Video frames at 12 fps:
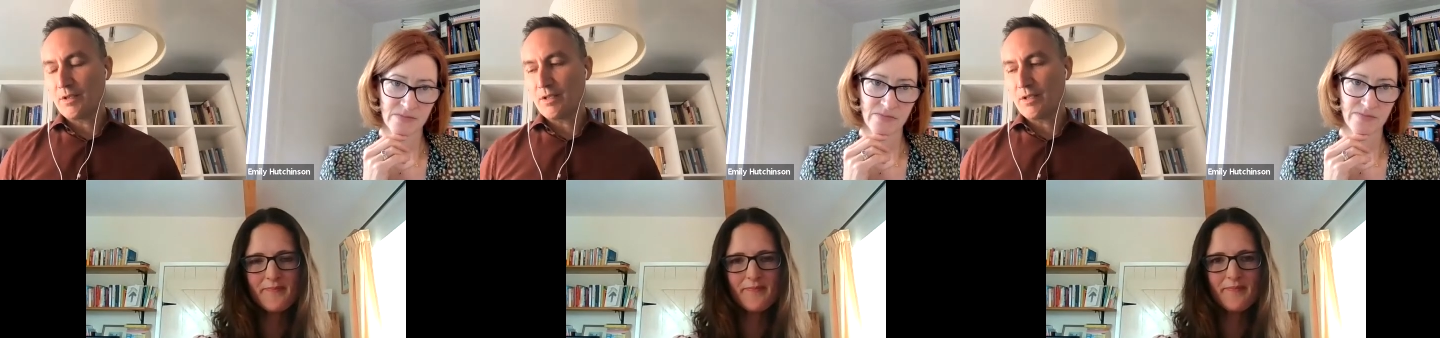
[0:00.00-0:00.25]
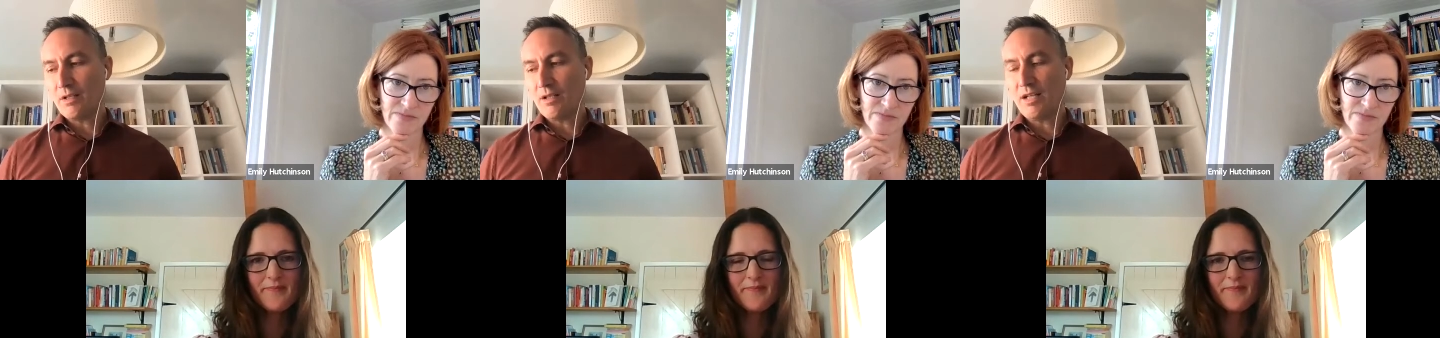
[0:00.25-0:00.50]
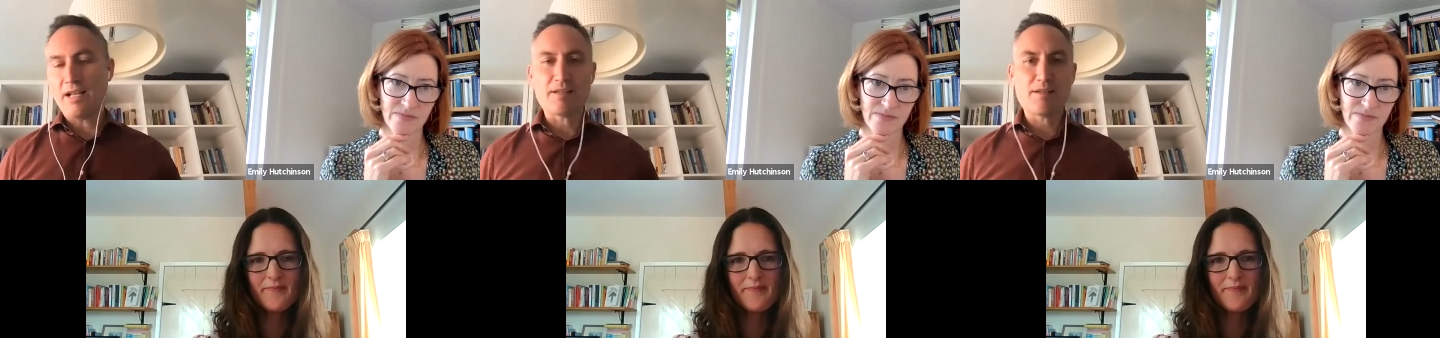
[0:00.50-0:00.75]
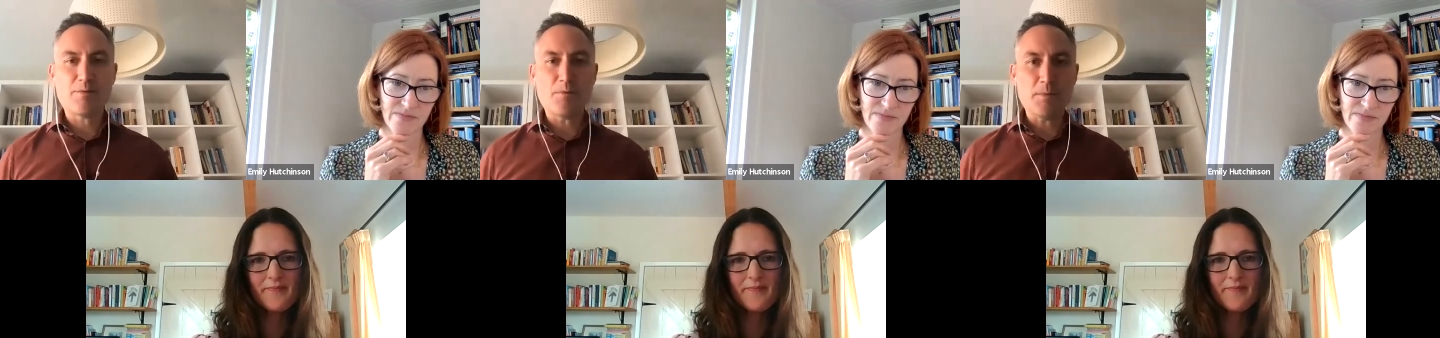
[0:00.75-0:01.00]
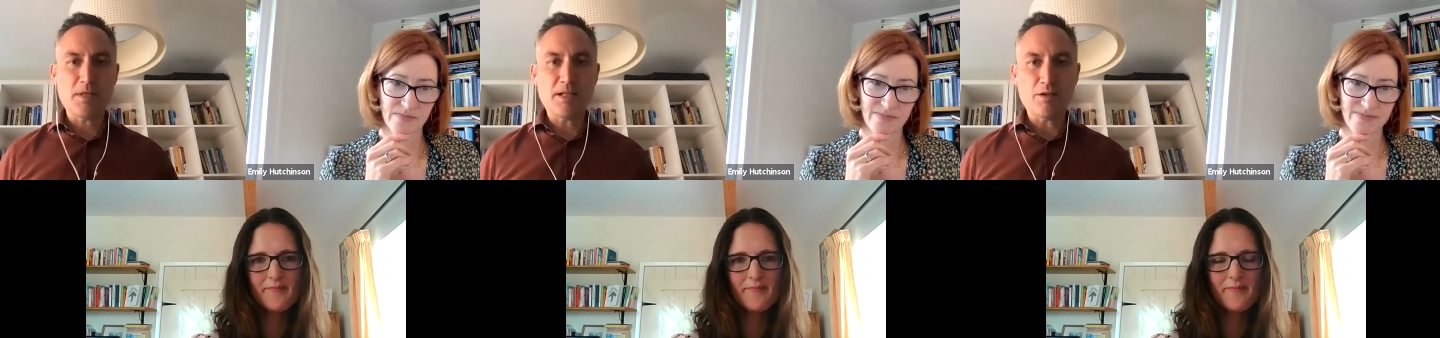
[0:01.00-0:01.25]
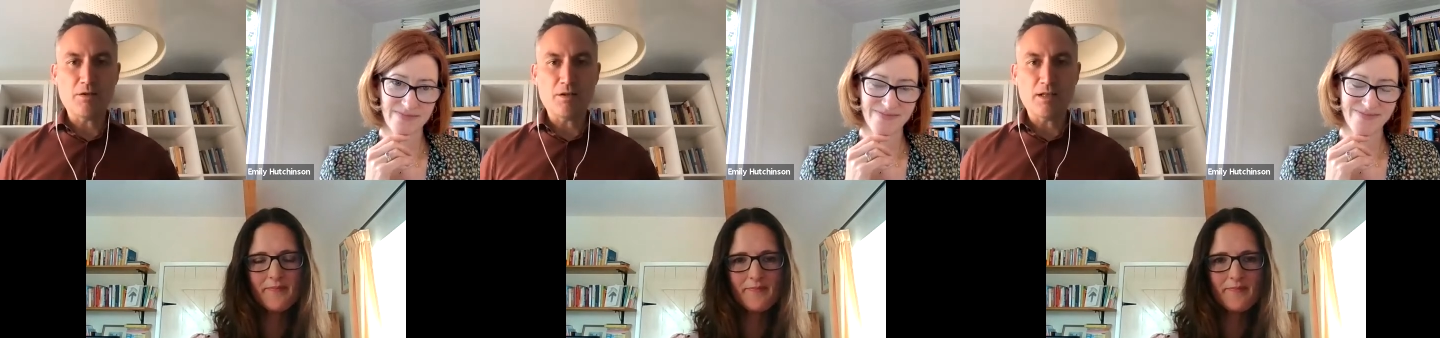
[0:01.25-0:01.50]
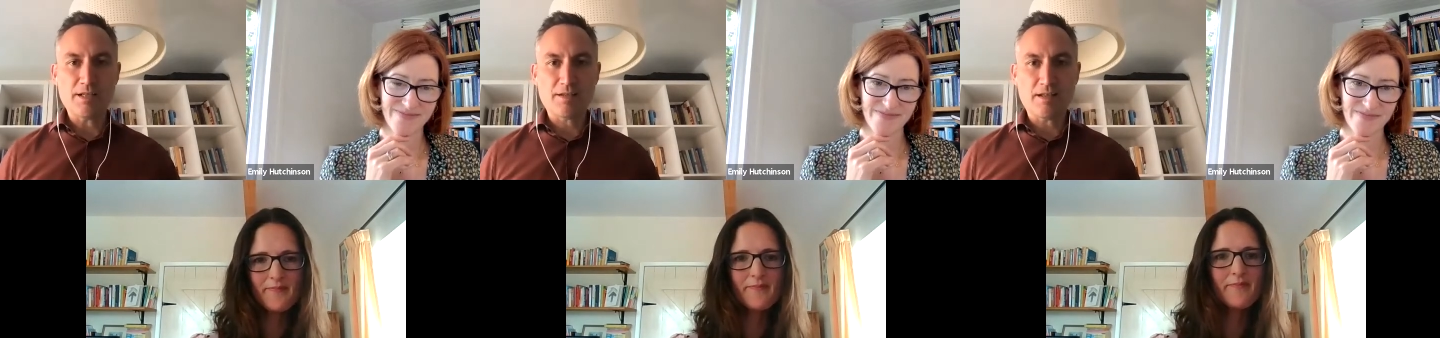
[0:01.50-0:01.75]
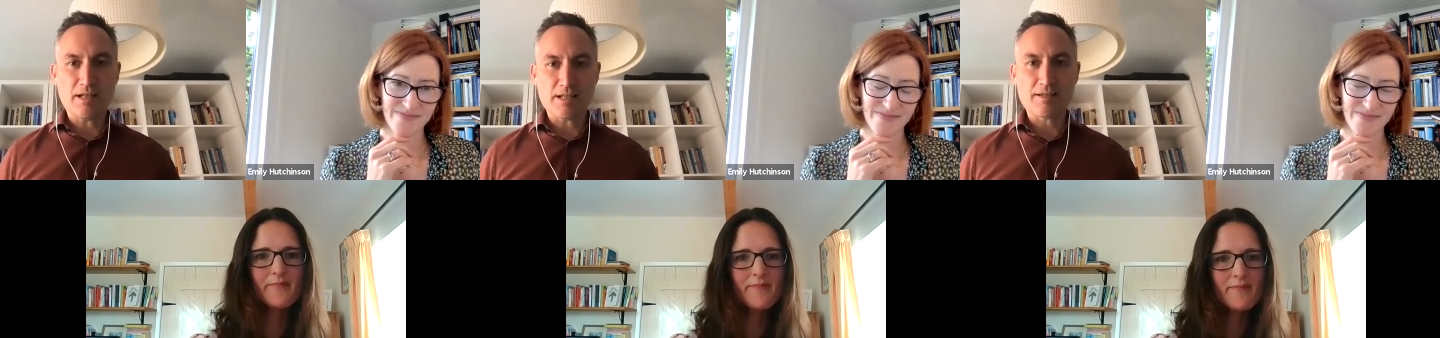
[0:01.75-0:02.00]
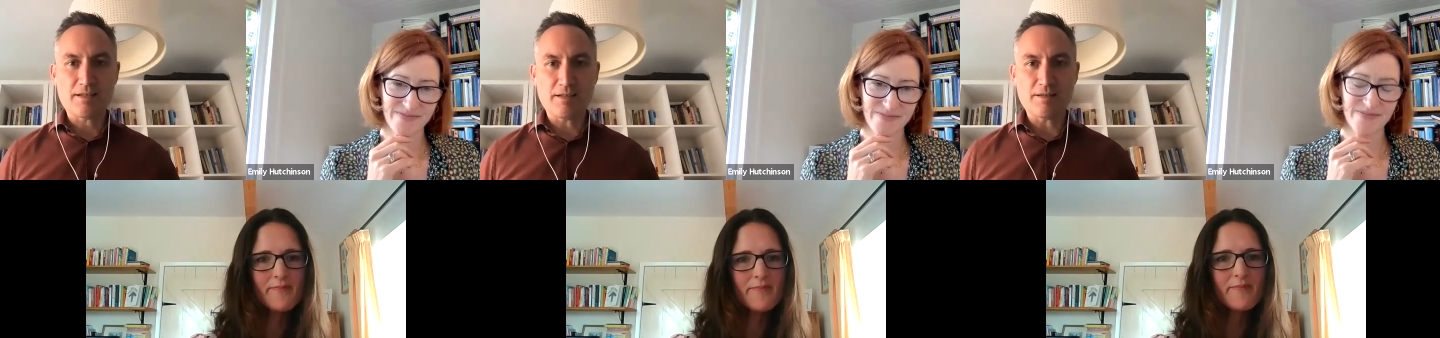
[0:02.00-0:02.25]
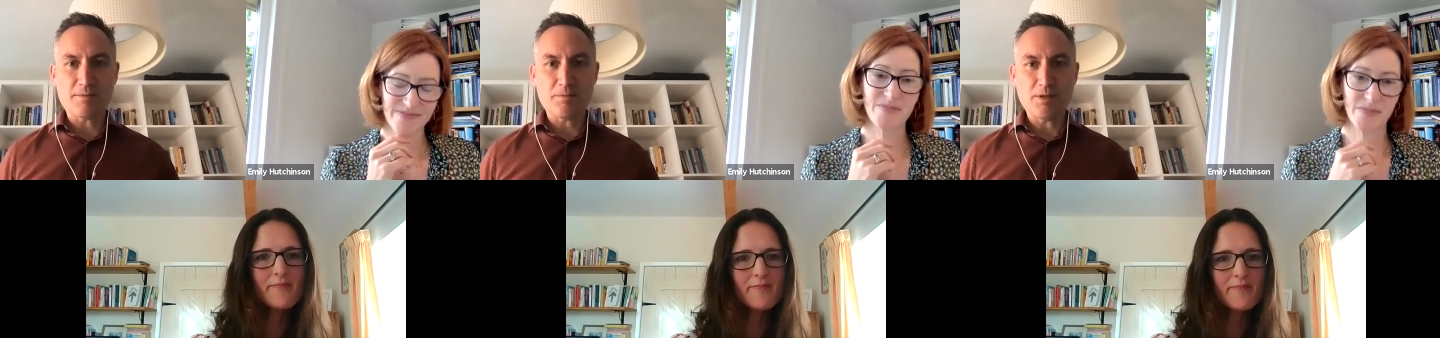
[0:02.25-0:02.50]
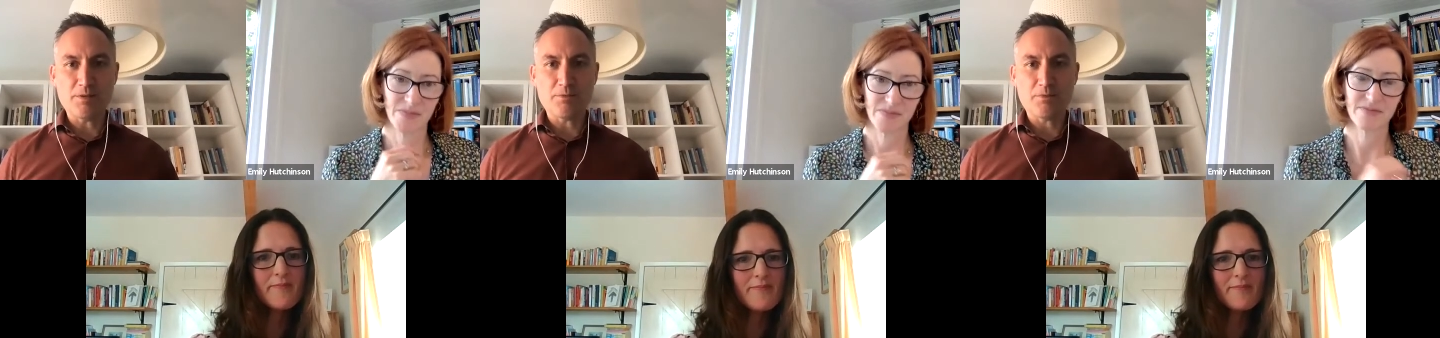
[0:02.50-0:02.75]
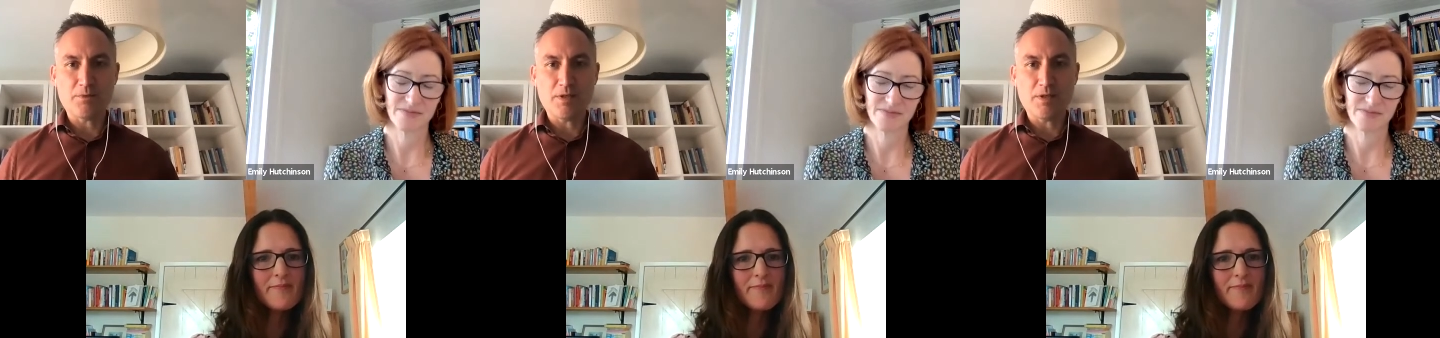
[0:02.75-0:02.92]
Speaker 1: are less familiar or less connected with